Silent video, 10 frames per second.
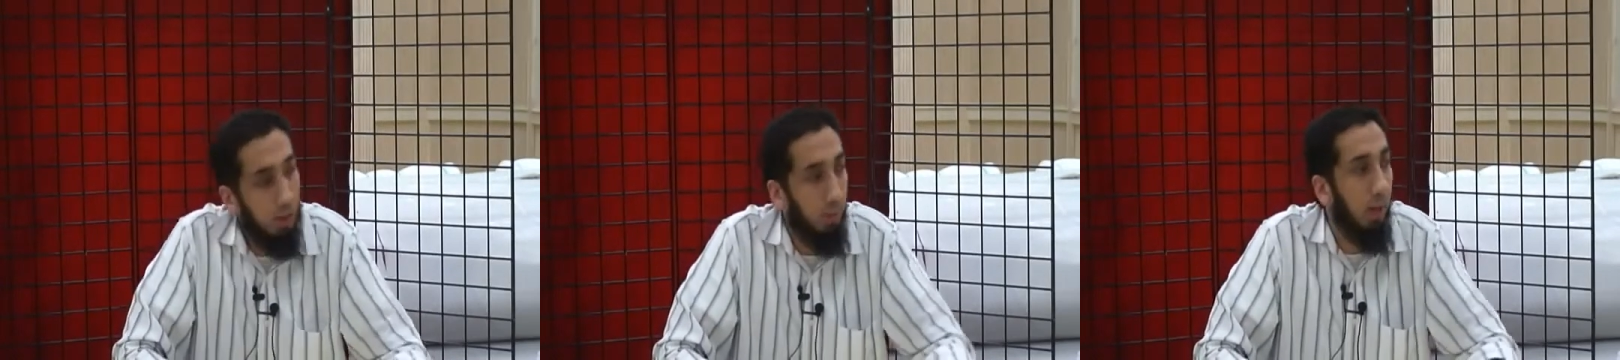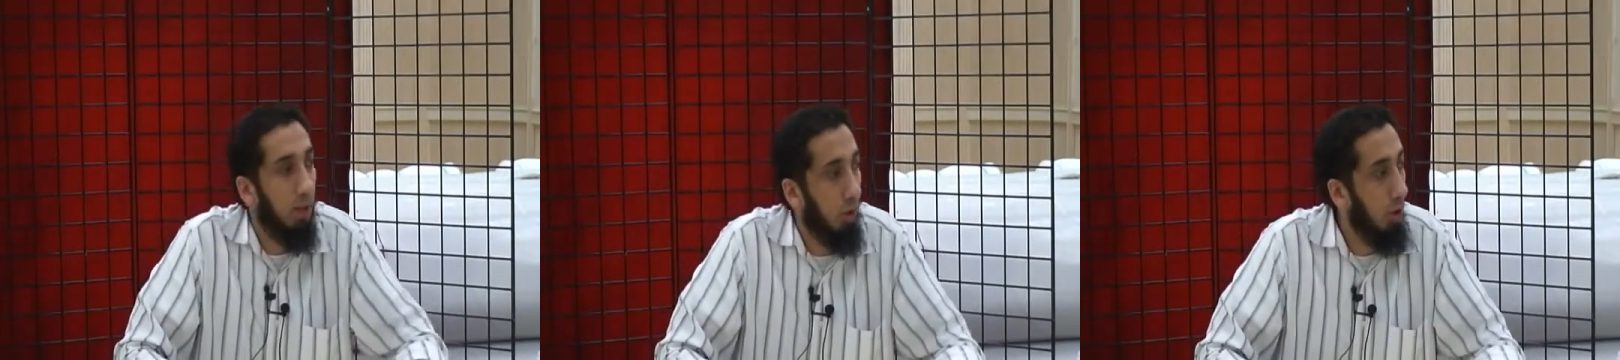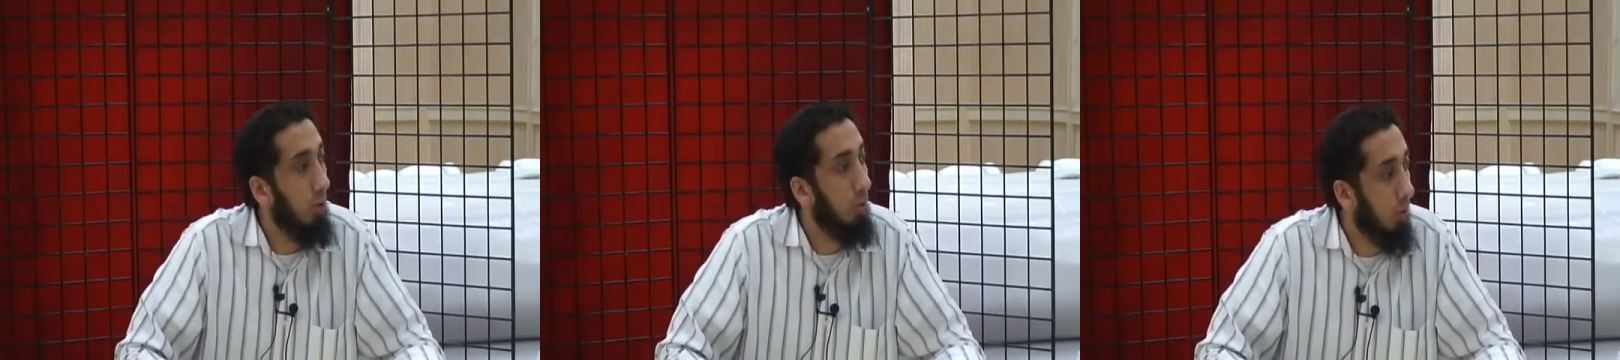because marriage
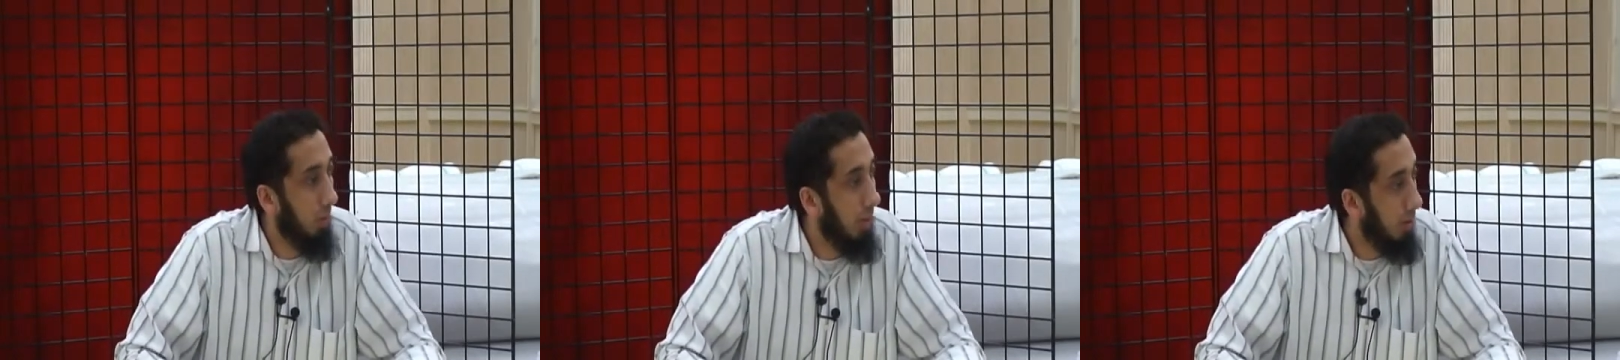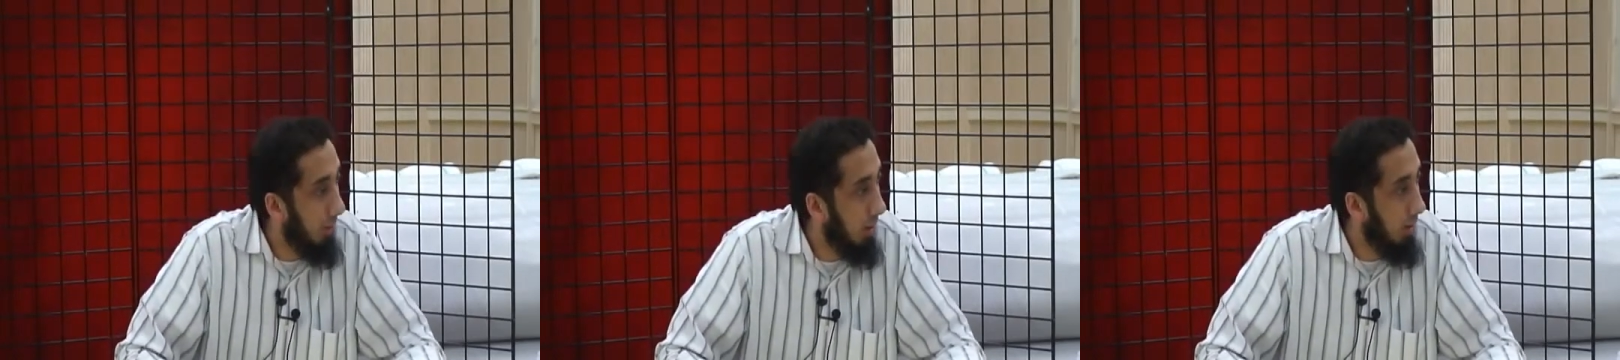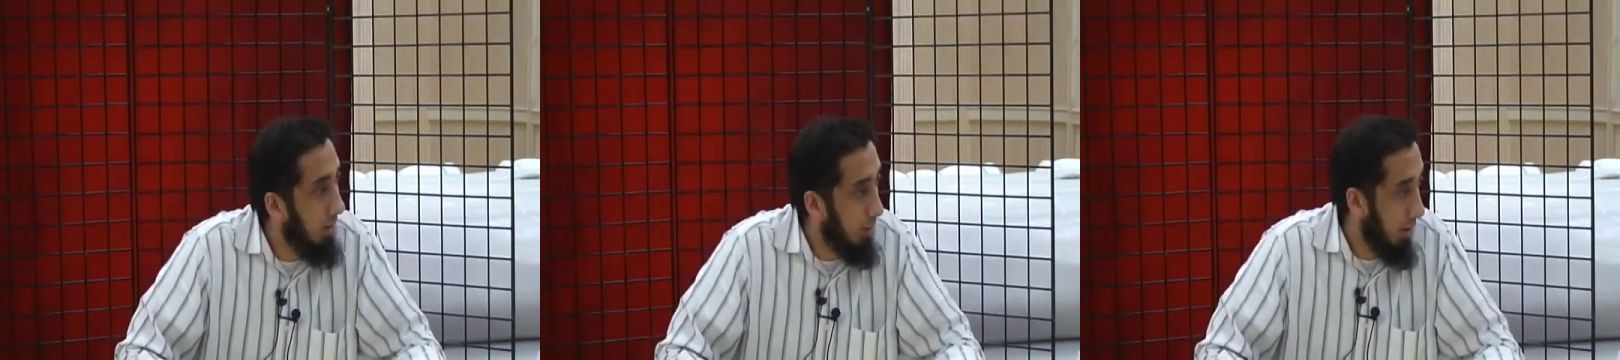is a huge
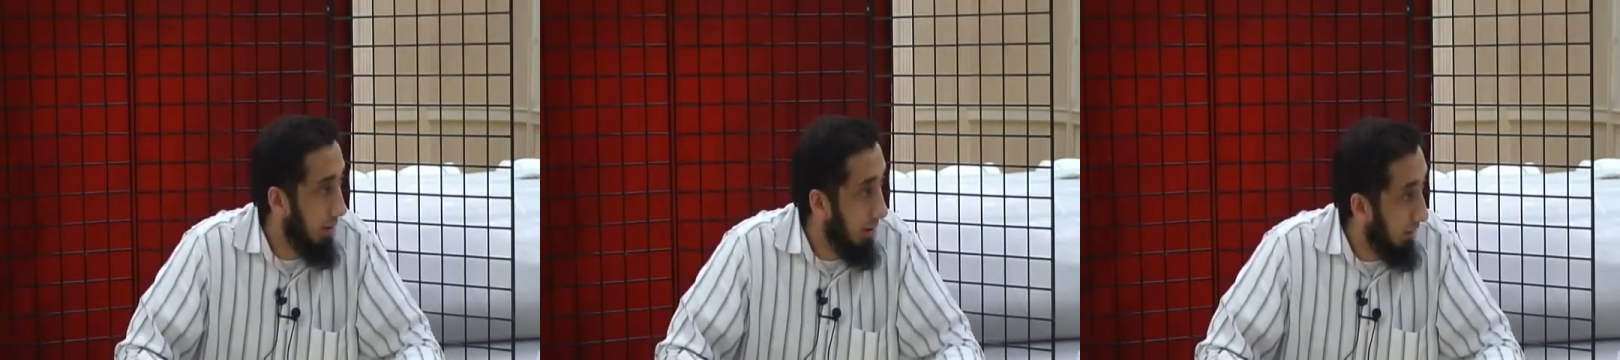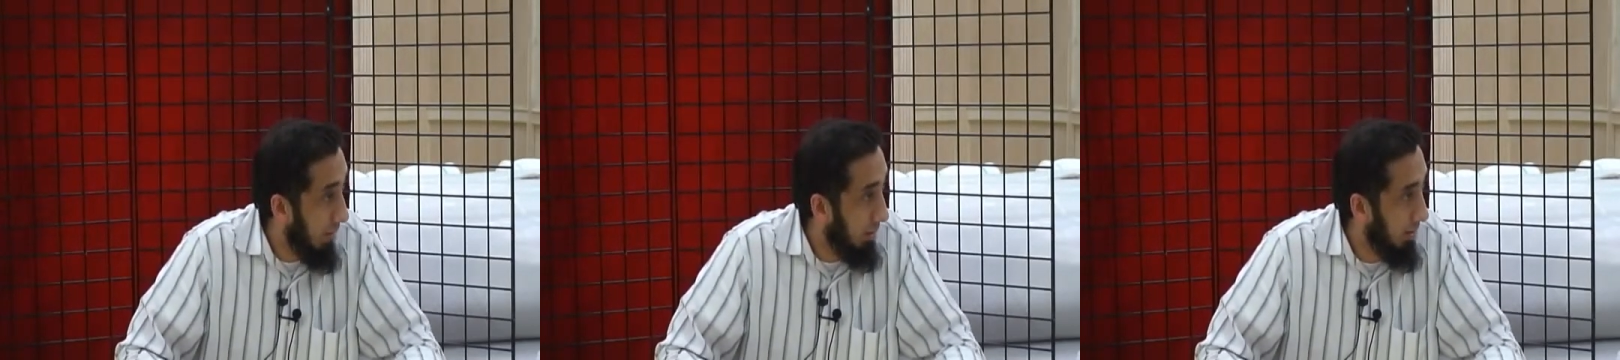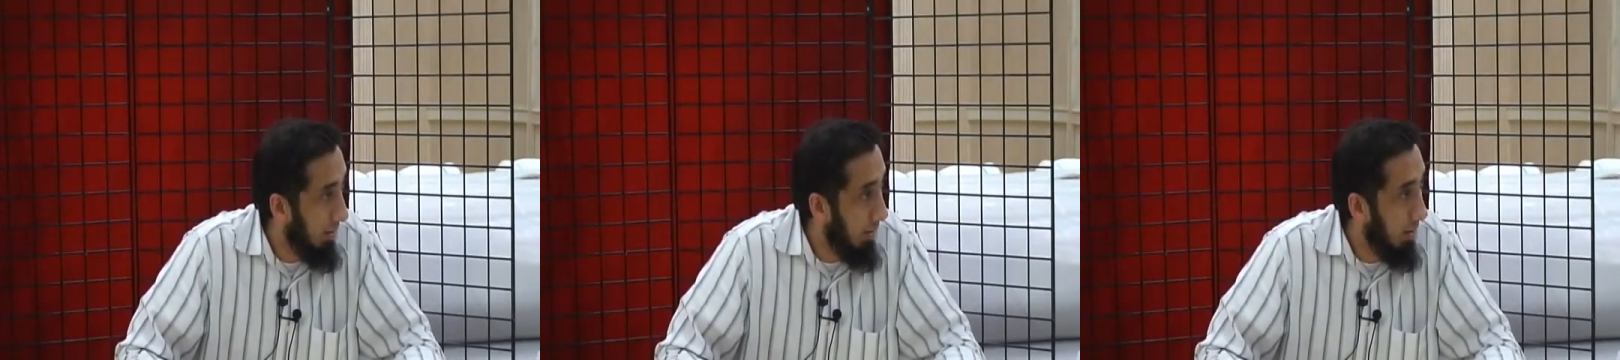responsibility. It's starting a
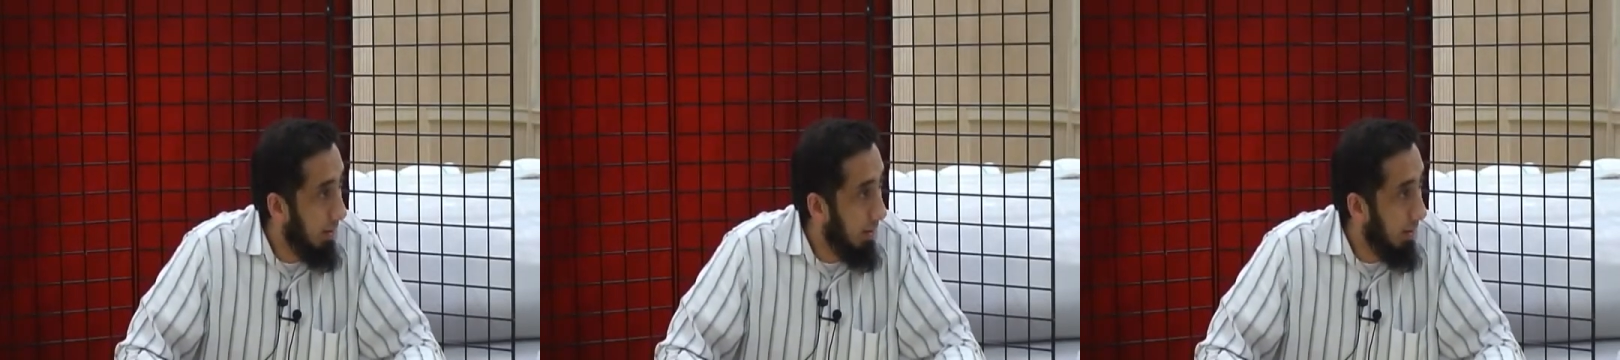family.